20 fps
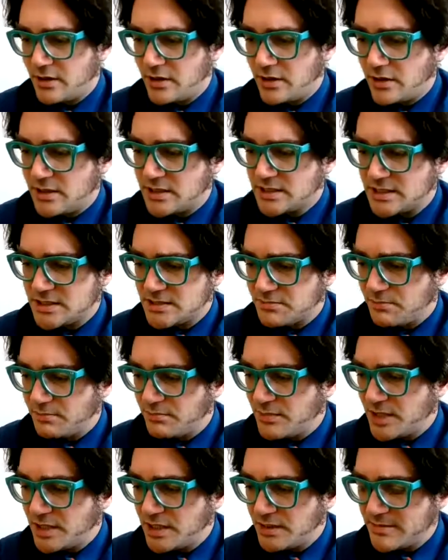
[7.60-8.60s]
cost
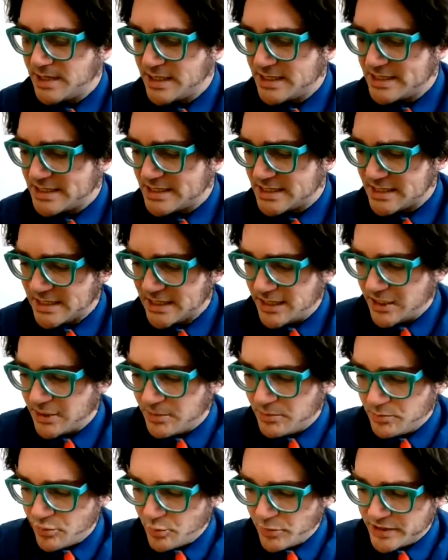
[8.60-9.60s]
minimizing
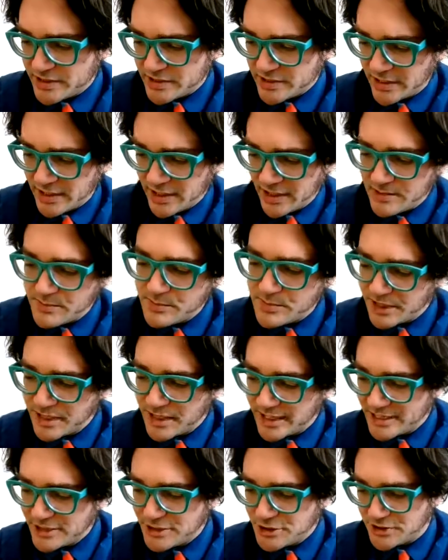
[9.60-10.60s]
input
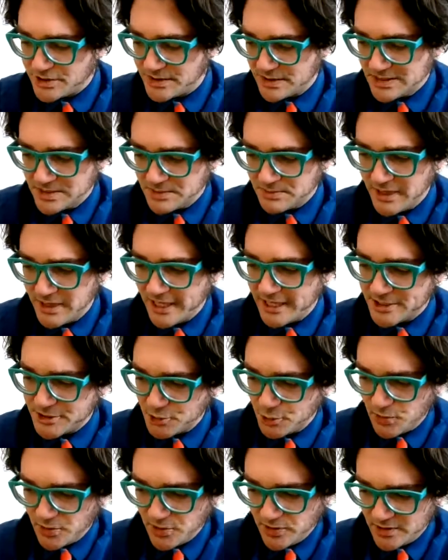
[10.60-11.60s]
combinations
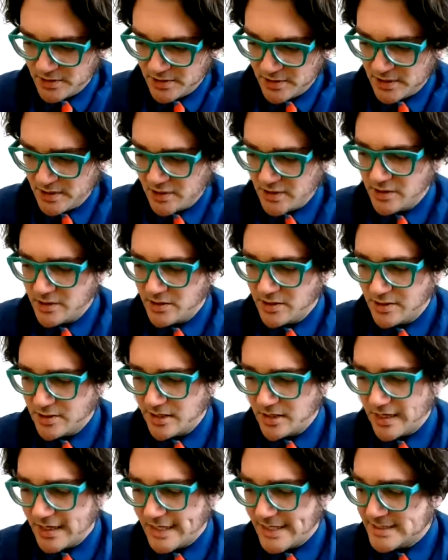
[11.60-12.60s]
module.
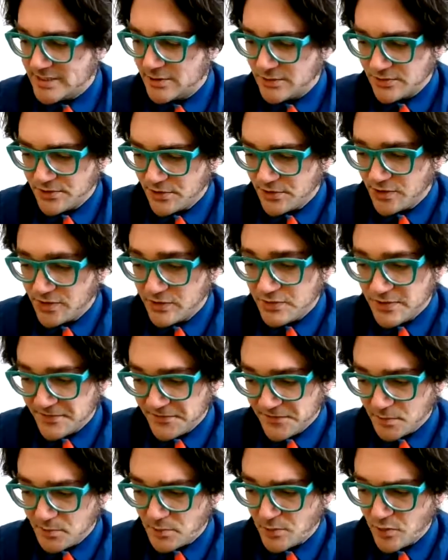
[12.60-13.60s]
I don't know
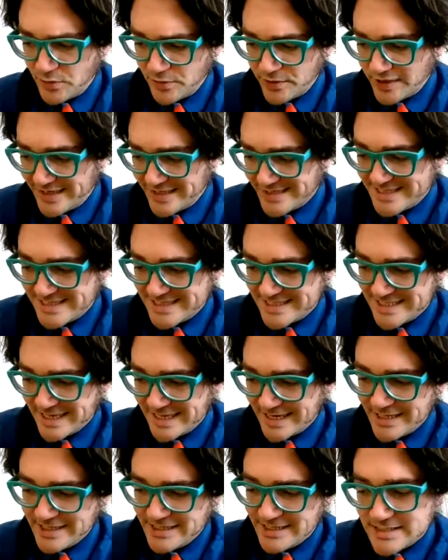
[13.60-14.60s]
if a more
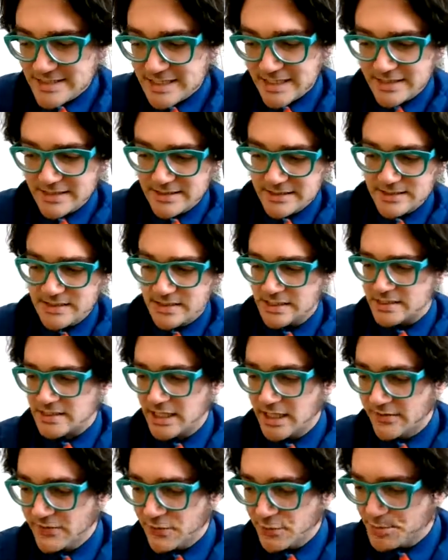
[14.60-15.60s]
exciting sentence has
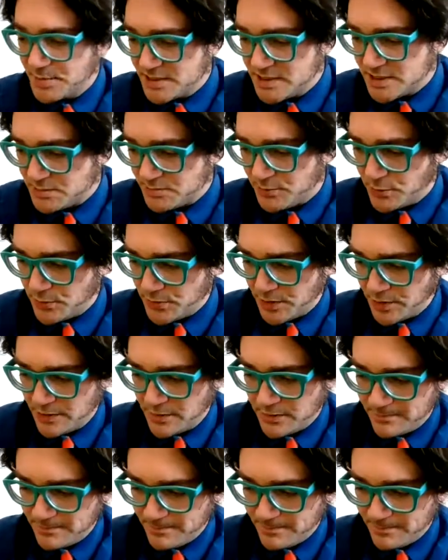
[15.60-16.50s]
ever been spoken.